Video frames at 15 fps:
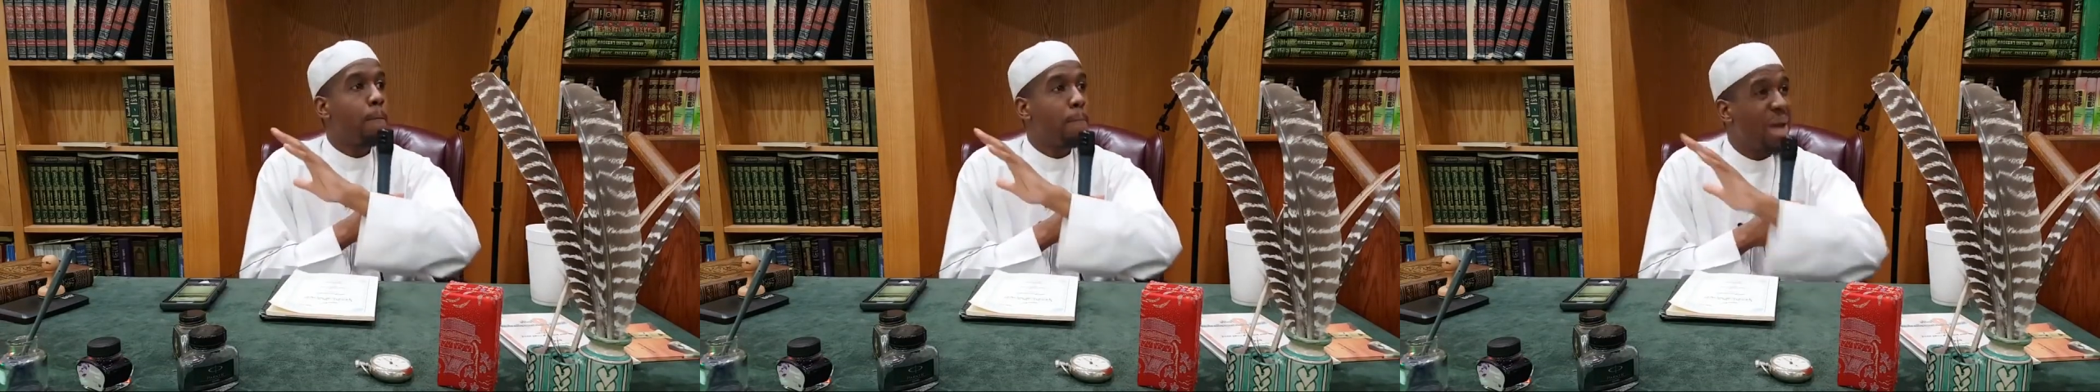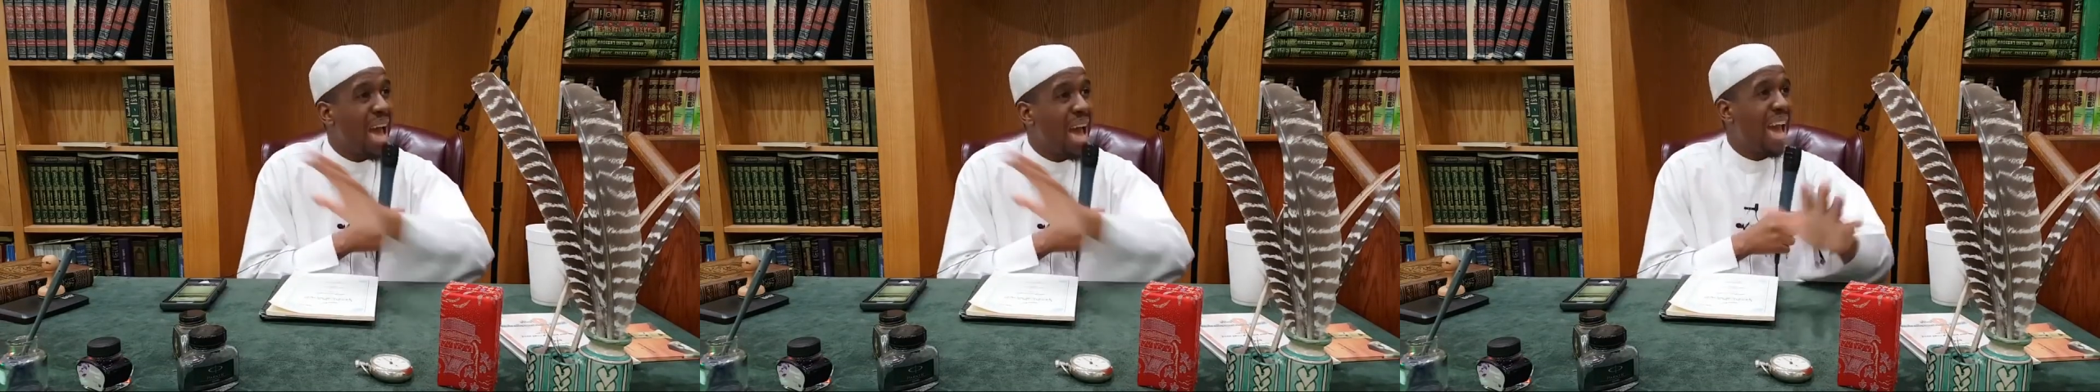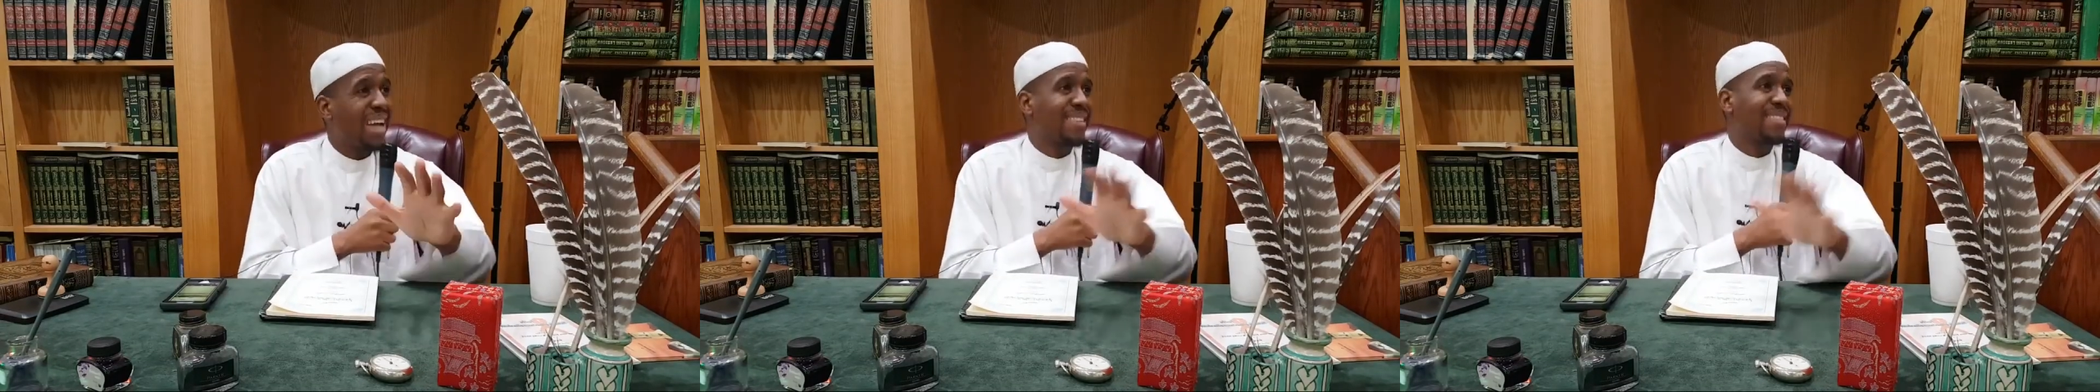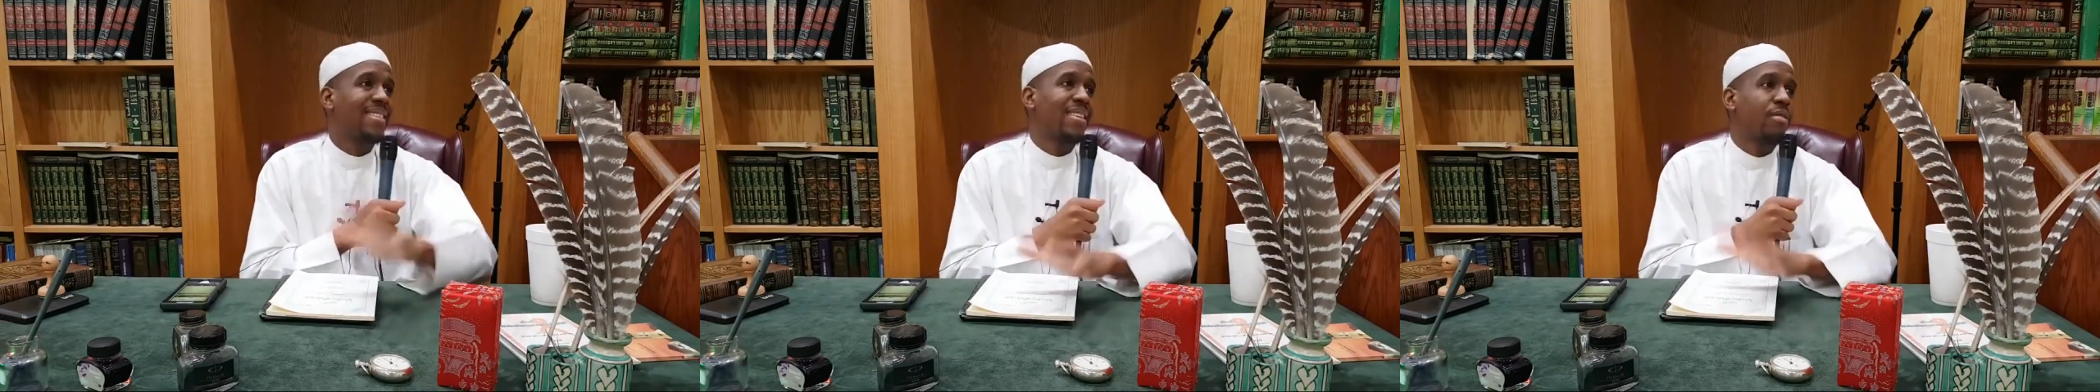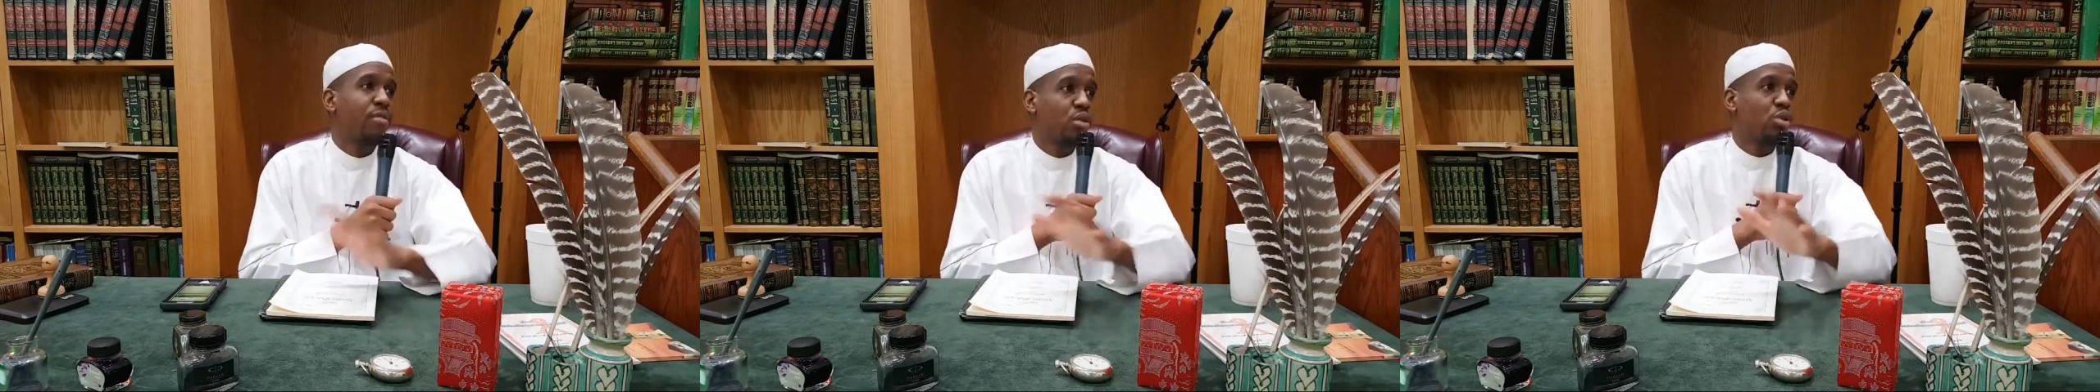packed
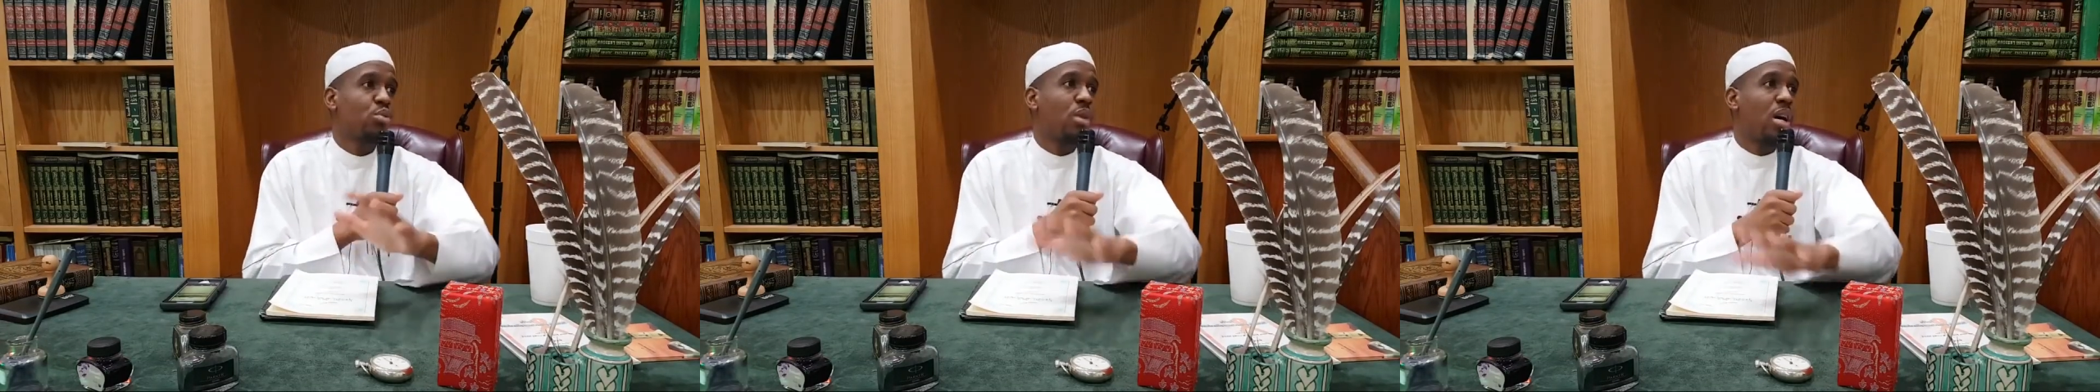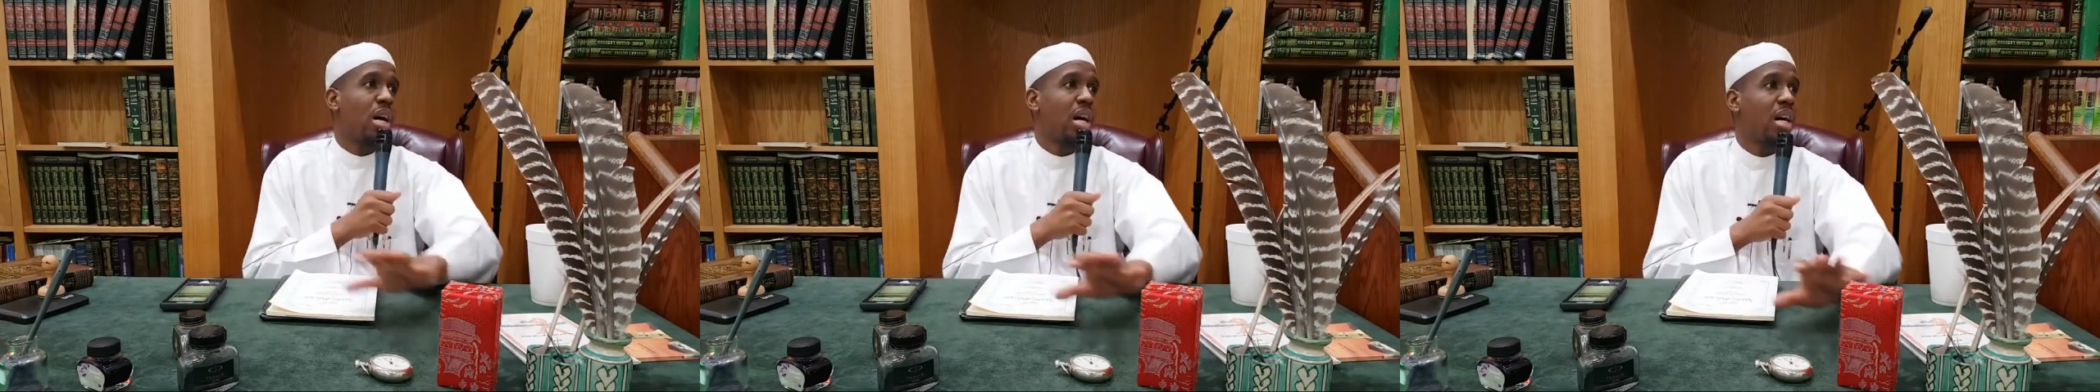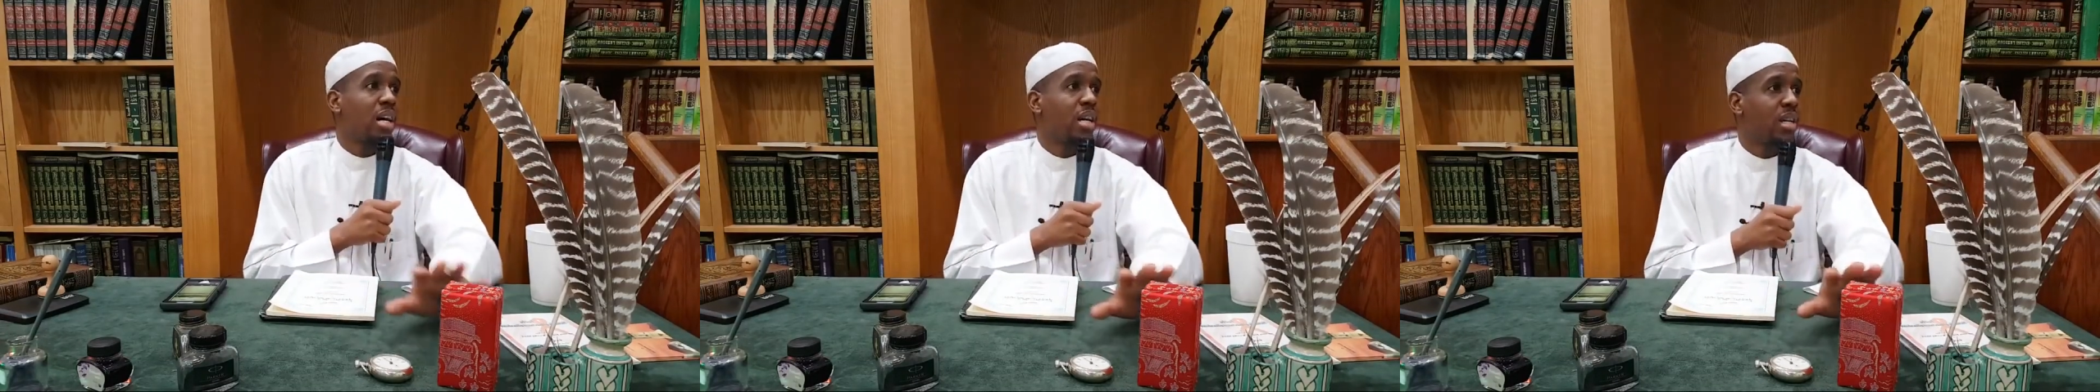for Jumu'ah.